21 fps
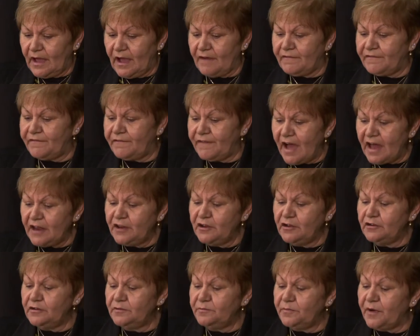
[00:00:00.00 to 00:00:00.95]
A
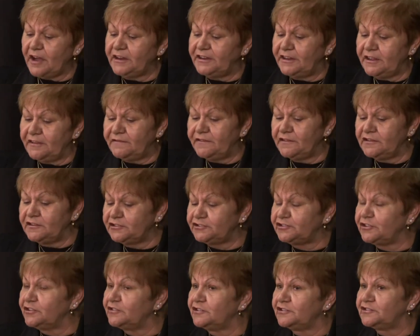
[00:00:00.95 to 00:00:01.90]
whānau, by
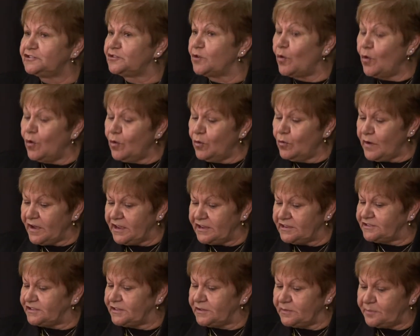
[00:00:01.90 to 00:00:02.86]
definition, is
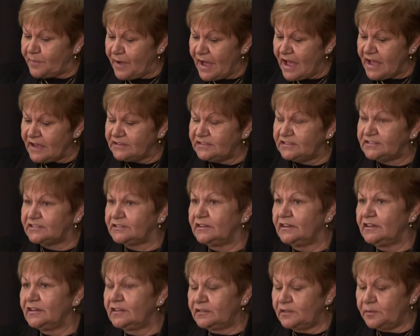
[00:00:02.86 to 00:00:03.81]
always the past,